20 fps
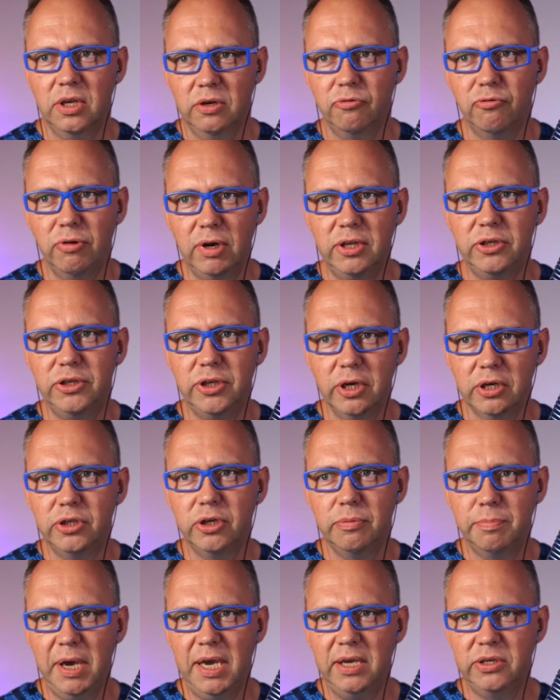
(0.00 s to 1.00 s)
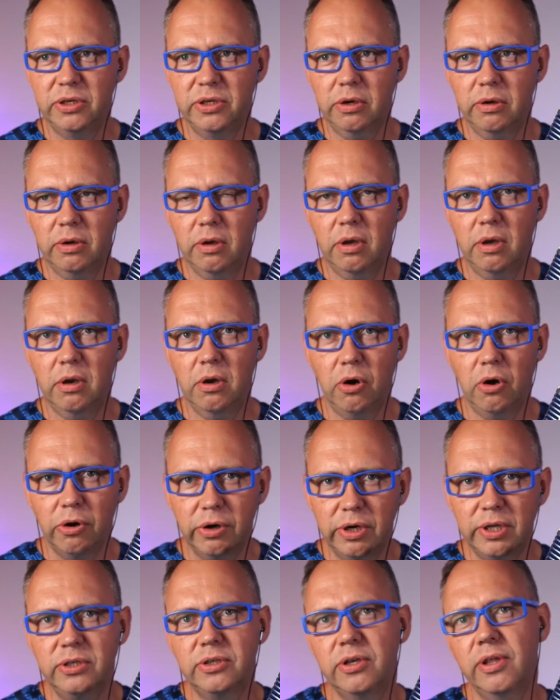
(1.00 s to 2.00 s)
really judge a page
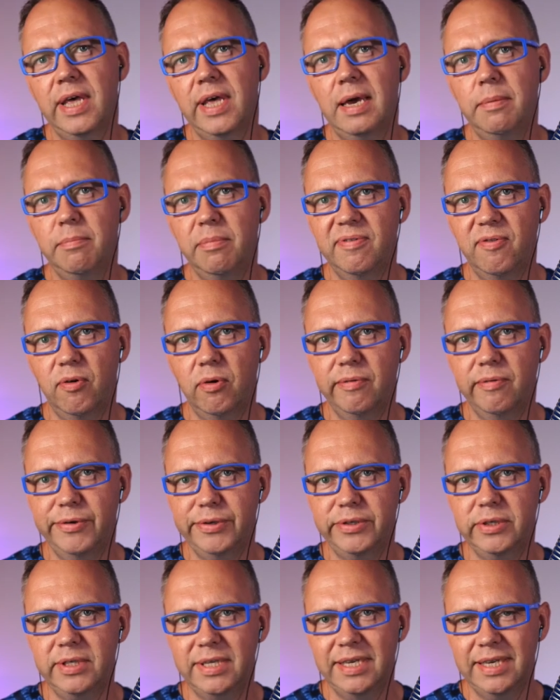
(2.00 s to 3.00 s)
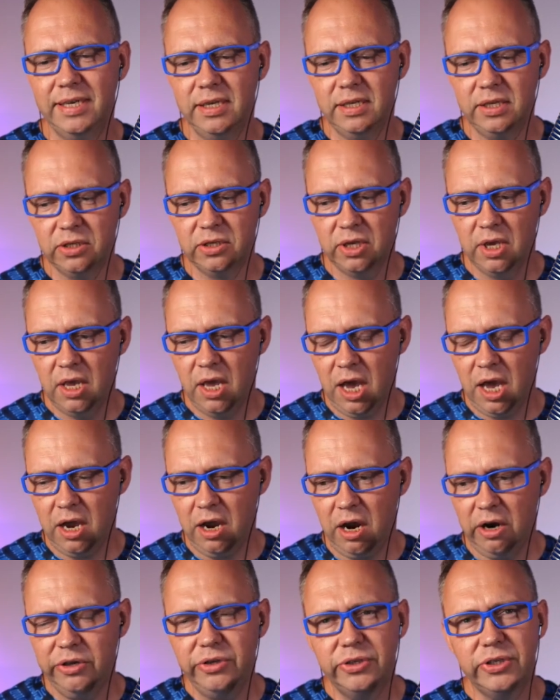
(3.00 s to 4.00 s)
according to that before visiting it.
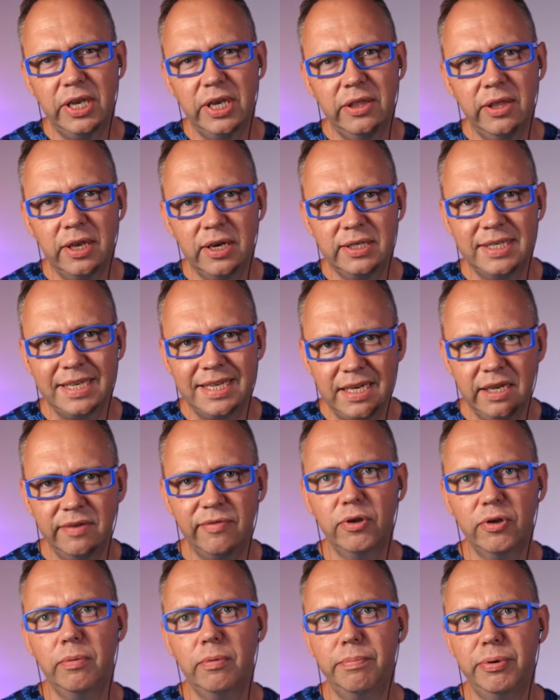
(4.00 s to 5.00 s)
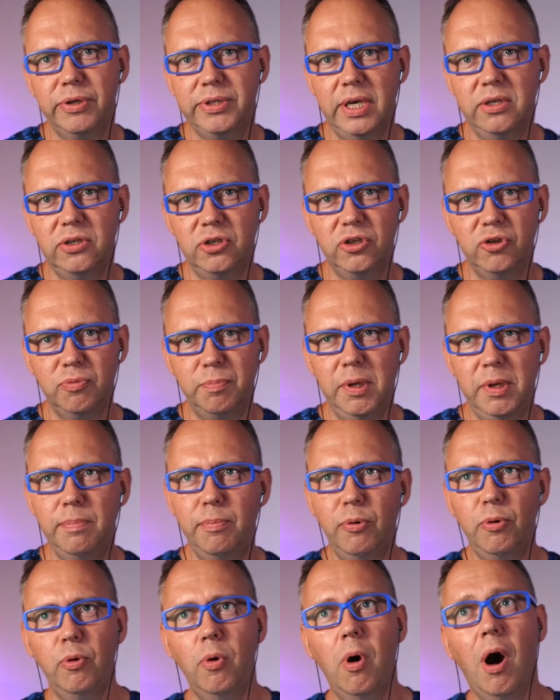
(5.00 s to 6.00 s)
Are you saying that a significant percentage of
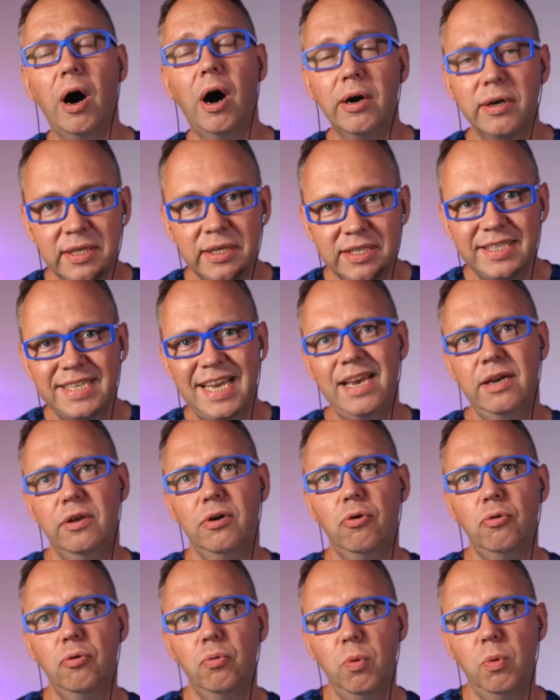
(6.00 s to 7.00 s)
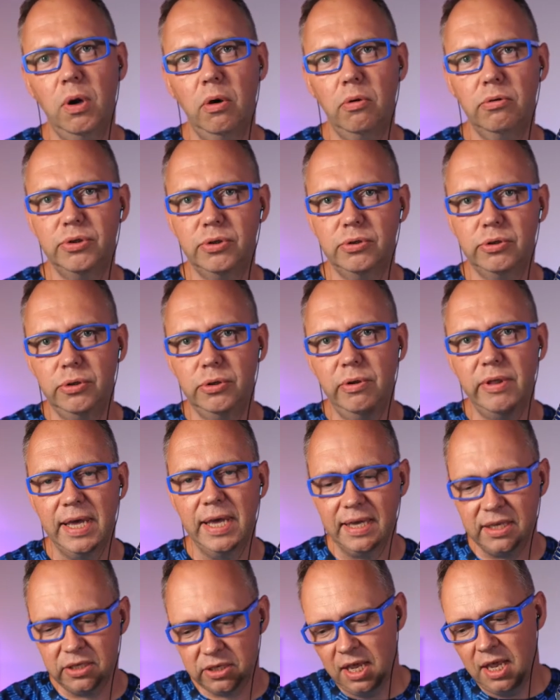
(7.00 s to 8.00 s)
people who aren't technical will also do
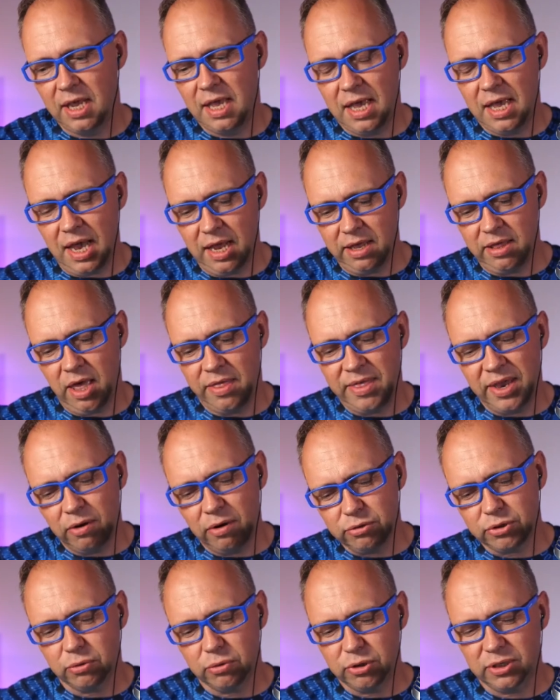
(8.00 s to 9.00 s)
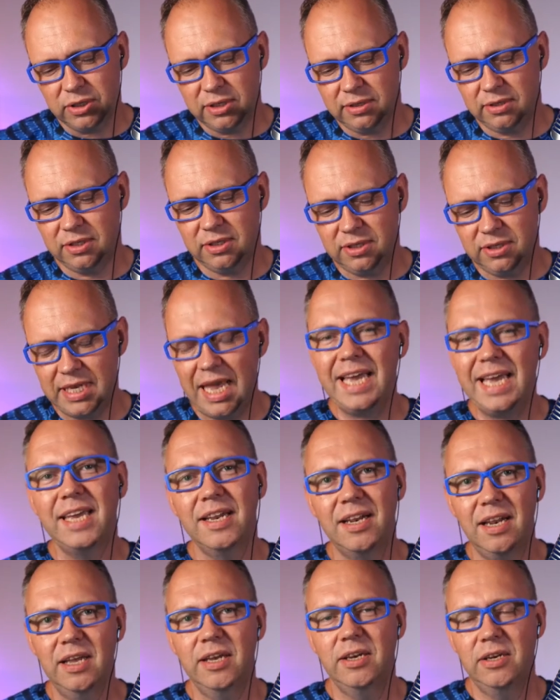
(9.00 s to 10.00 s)
that? And then also just
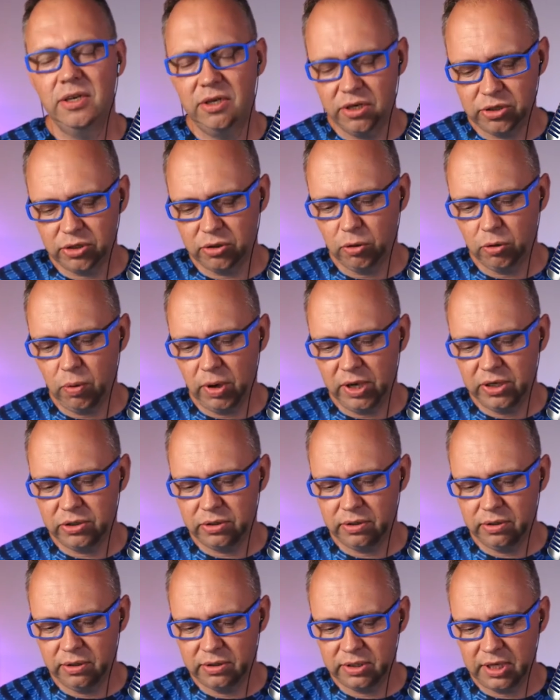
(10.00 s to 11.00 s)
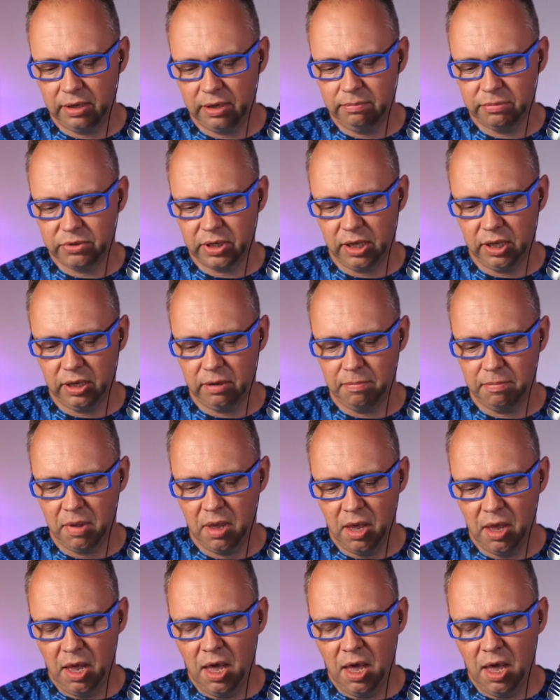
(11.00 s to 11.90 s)
secondly, an additional question at the same time,